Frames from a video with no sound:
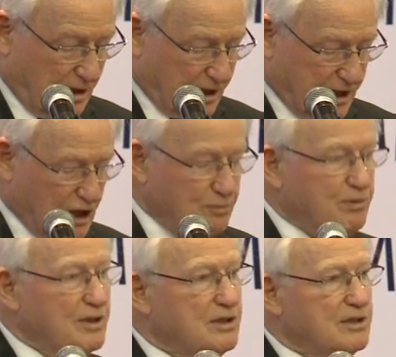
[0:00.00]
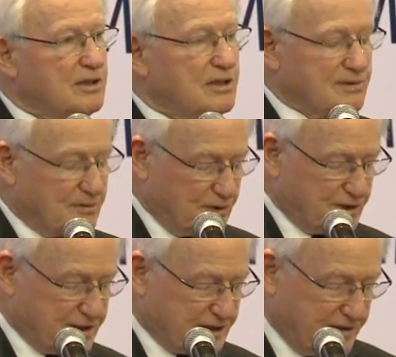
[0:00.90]
I hope that this
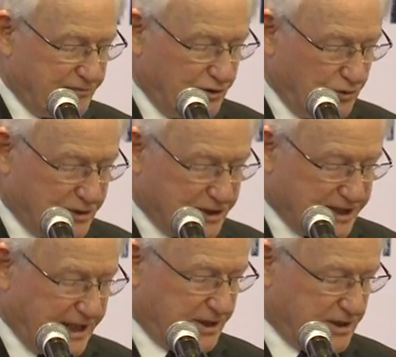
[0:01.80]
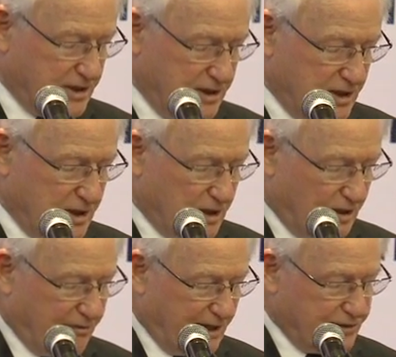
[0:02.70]
has given you a sense
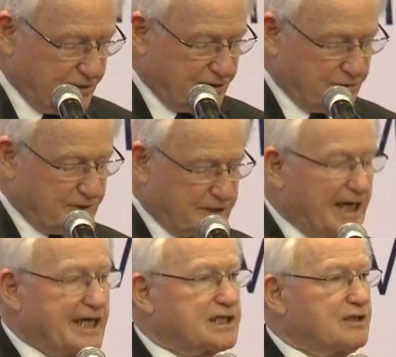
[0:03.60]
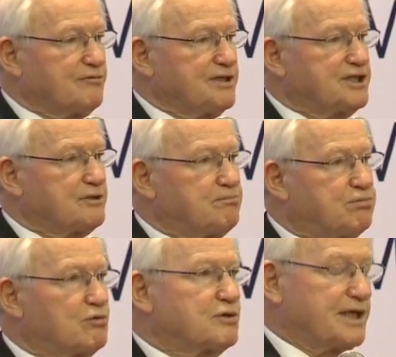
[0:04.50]
of how New Zealand is actively
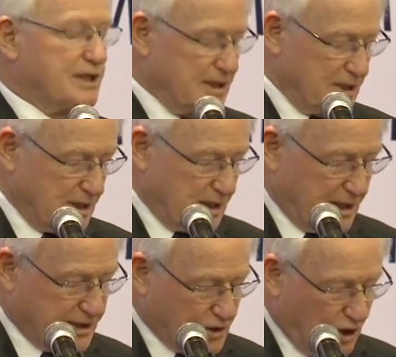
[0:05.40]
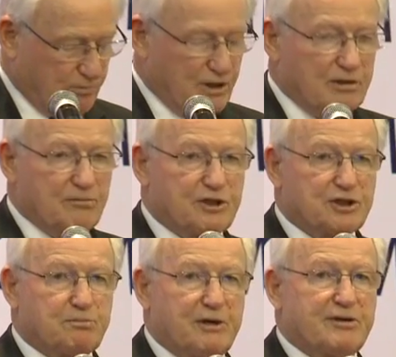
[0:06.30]
supporting a common
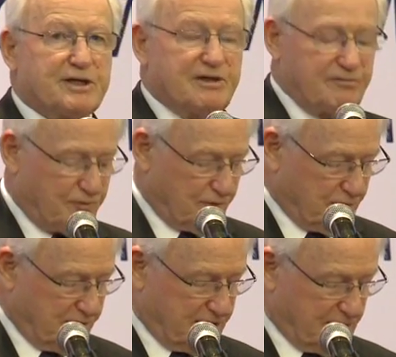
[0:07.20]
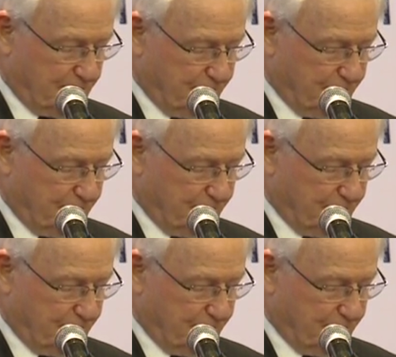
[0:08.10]
prosperity for the region.